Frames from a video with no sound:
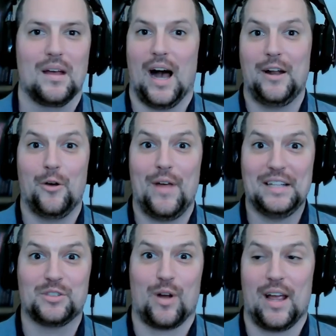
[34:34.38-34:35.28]
I know
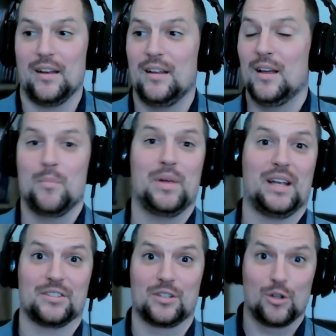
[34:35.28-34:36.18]
that's right
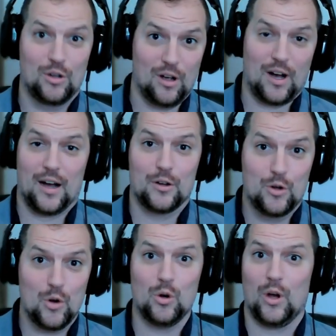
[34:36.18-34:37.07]
because uh,
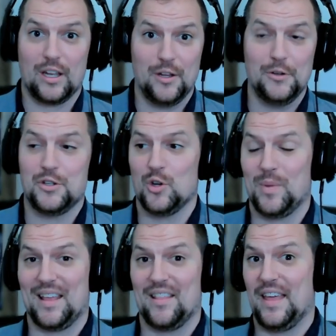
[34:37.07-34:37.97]
Google and YouTube,
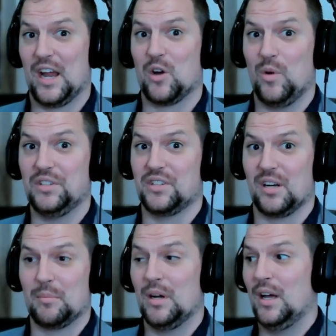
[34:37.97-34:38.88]
in their
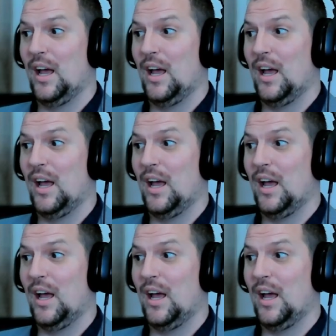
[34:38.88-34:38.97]
wisdom,